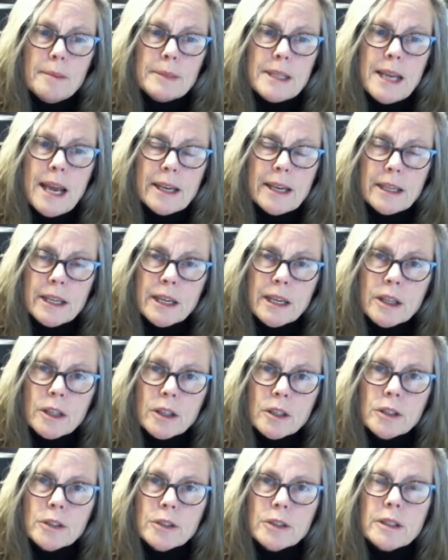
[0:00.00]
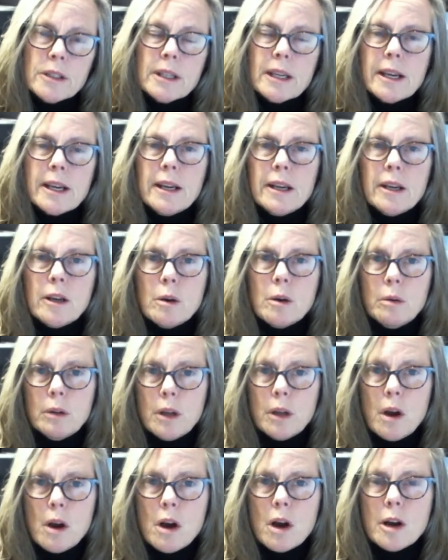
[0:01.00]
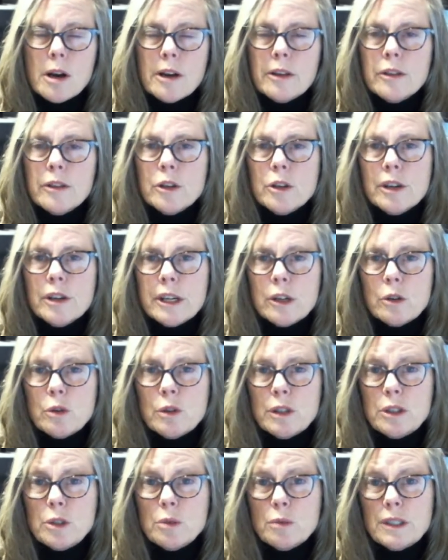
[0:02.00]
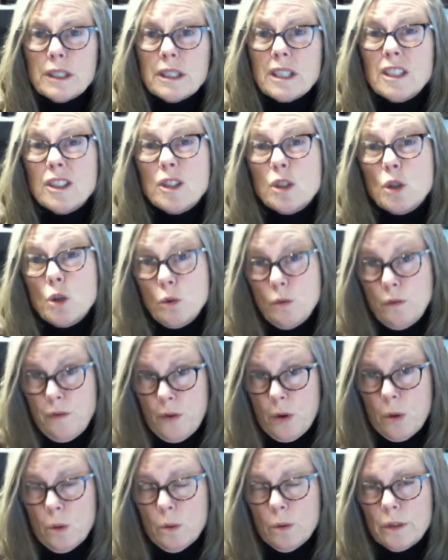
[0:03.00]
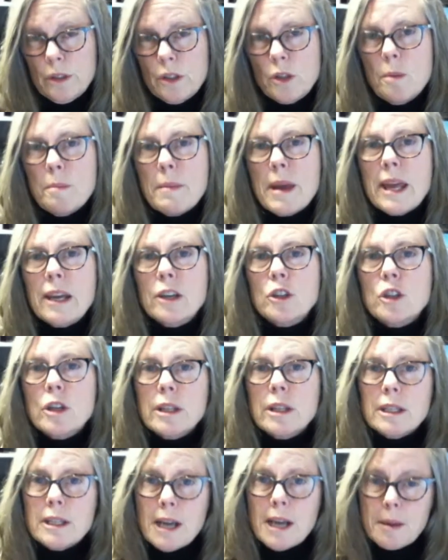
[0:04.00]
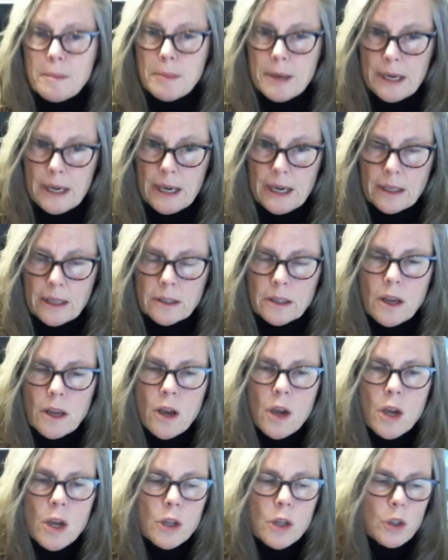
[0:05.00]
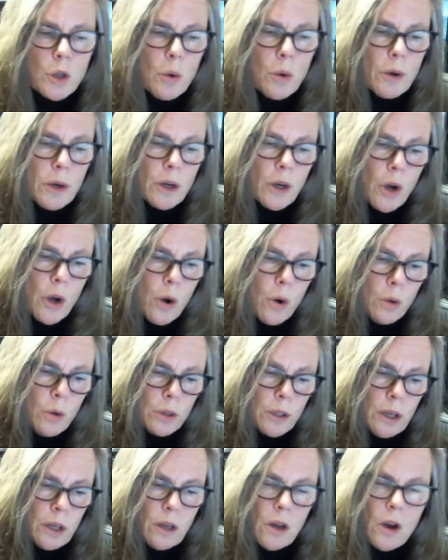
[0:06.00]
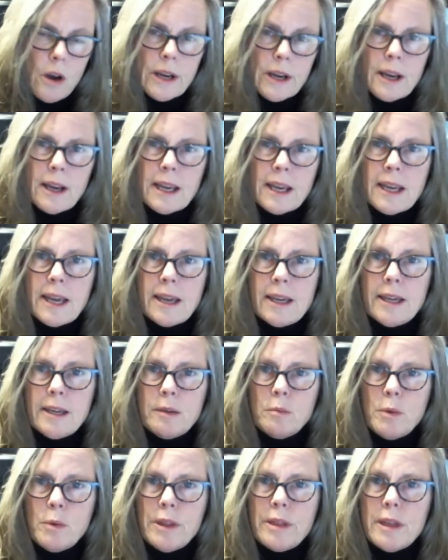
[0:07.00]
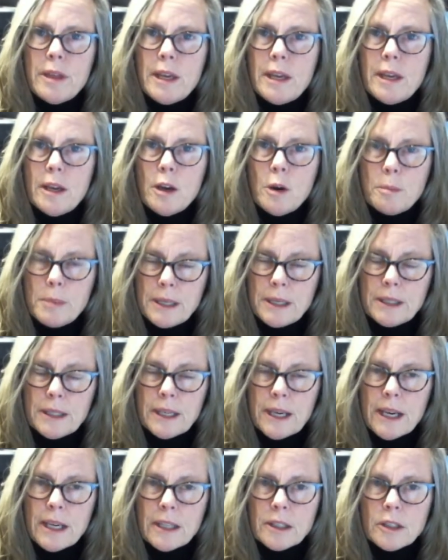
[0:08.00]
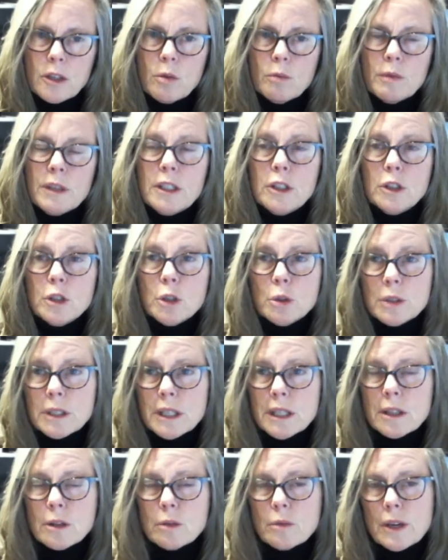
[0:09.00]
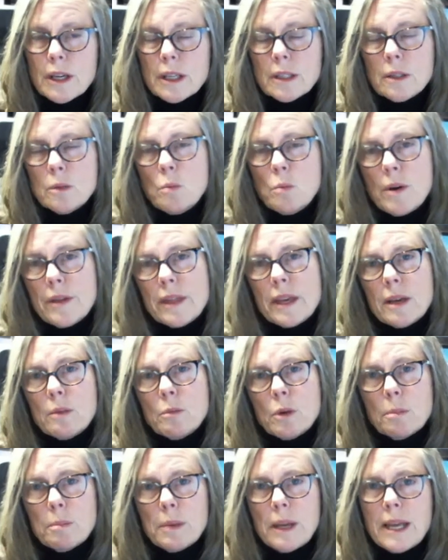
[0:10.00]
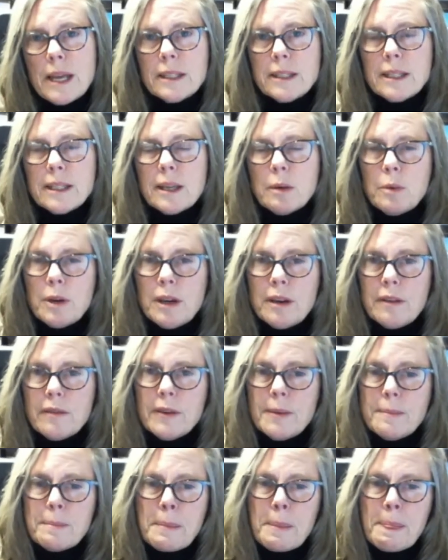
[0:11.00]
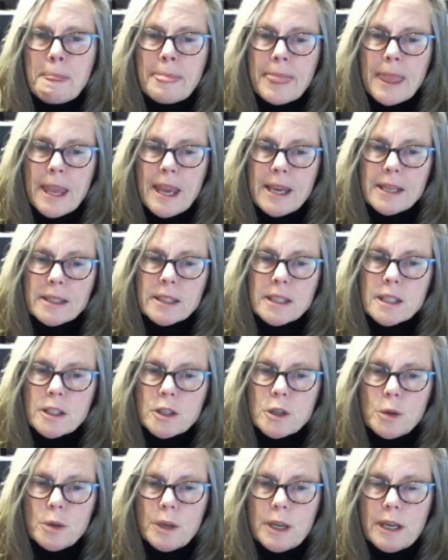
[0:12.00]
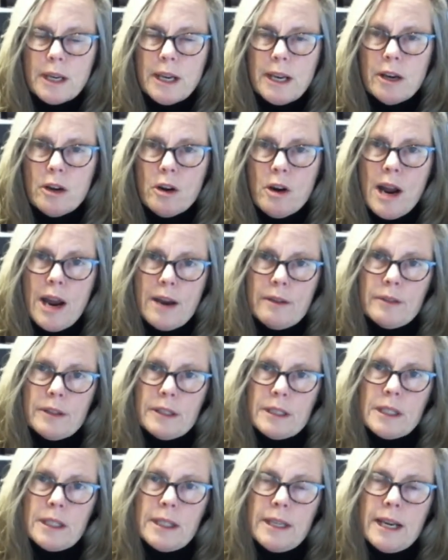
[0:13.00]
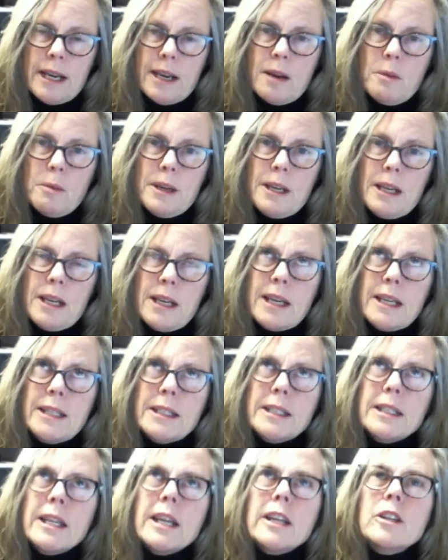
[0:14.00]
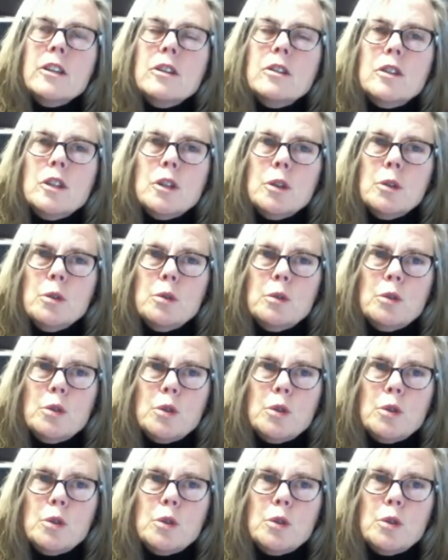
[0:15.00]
10 years, they go along, their increased risk is twofold. So managing the diabetes. So it goes along again with the obesity. So reducing the risk, one thing we're blessed that we've instituted in our high-risk clinic, and we continue to